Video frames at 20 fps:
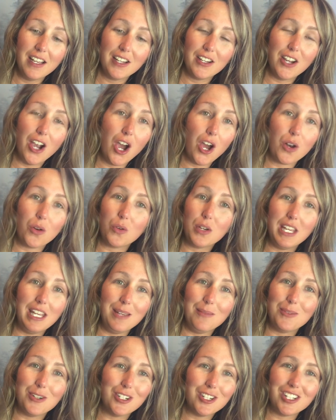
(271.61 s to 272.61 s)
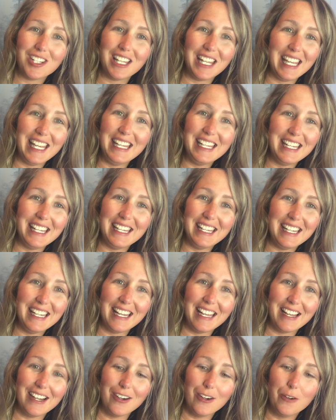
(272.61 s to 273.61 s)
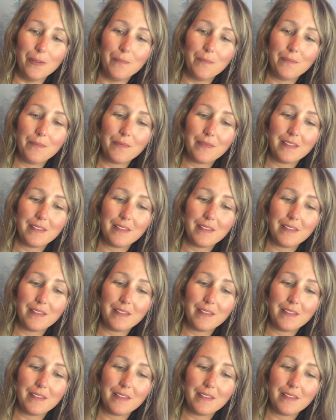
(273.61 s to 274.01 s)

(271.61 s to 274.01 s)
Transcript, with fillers: God will keep cleaning it out.